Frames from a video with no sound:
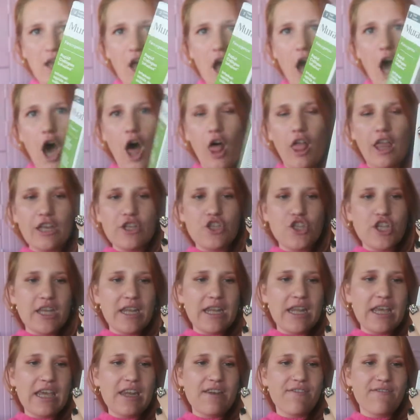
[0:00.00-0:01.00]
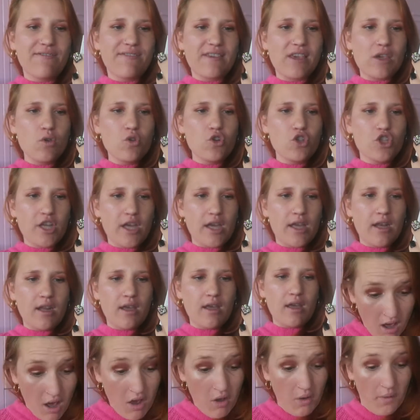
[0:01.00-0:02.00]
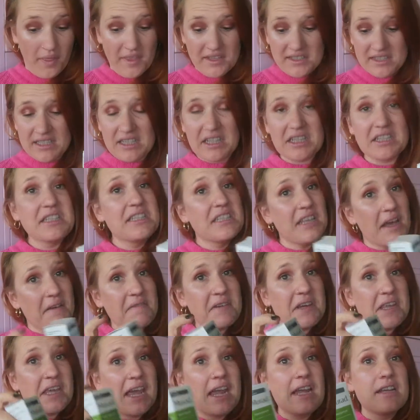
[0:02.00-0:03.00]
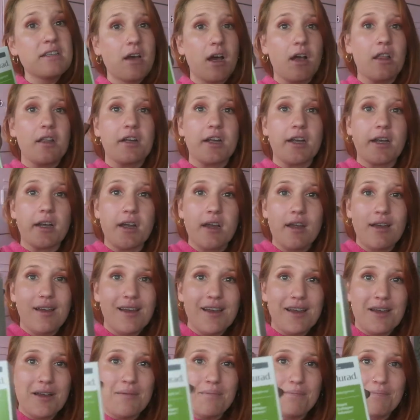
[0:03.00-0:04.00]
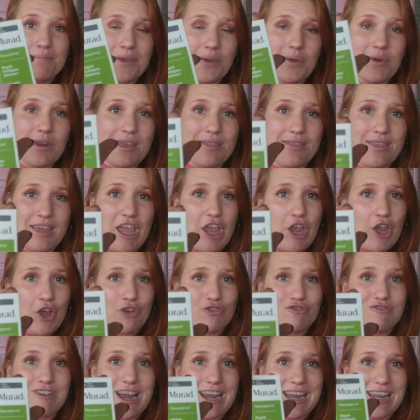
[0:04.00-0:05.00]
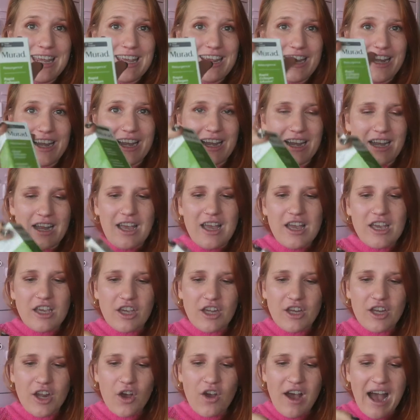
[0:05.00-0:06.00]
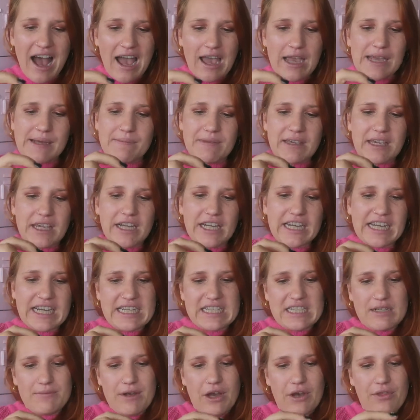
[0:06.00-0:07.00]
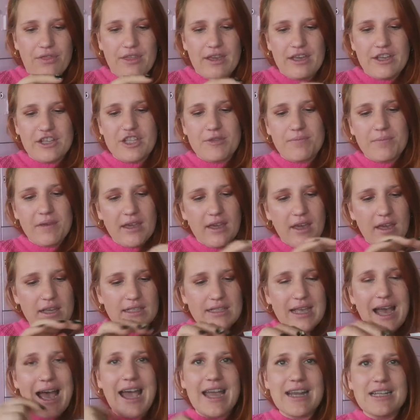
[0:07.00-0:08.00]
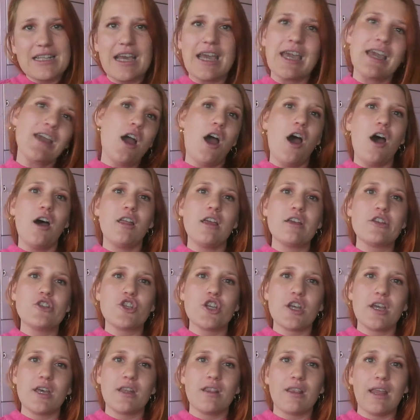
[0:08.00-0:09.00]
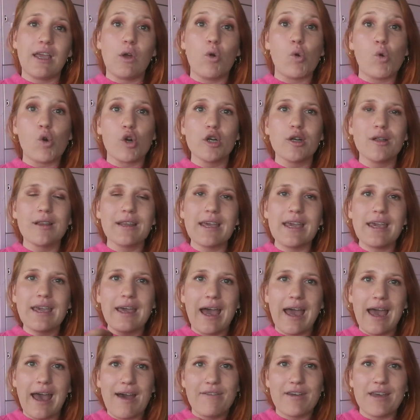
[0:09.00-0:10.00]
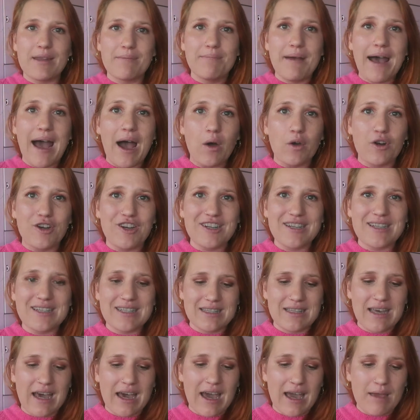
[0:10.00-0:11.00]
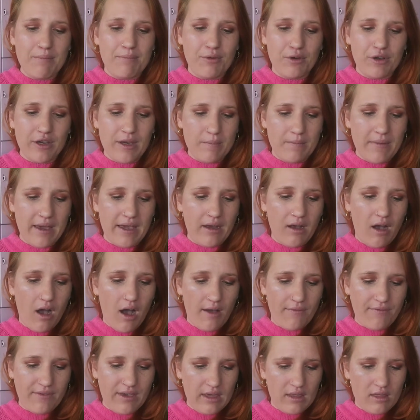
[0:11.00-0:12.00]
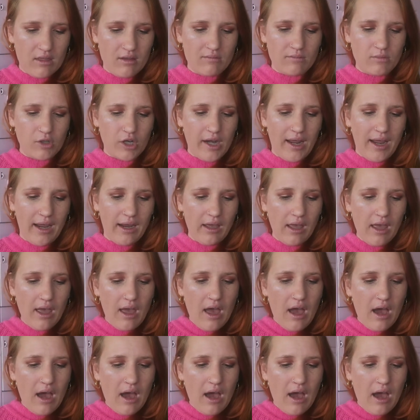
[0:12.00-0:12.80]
Collagen Infusion. Oh, this is a $78 beauty thing right here. You know, I am curious about this because I take collagen like orally. I have it in powders that I put in my coffee in the morning.